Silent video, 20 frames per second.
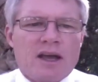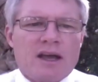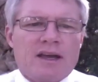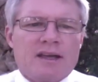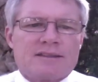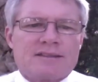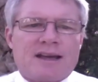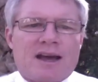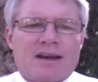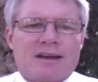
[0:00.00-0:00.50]

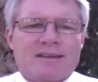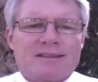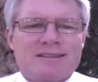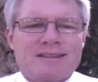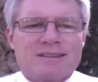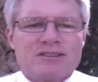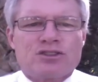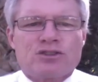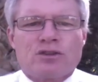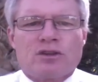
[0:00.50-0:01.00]
It's got
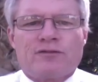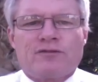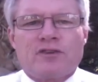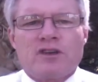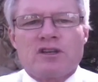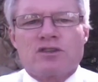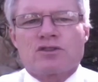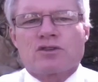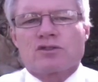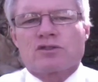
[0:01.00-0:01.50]
additional
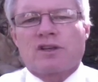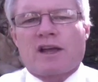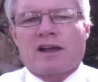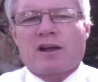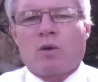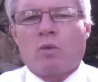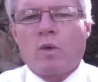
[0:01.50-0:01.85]
features like a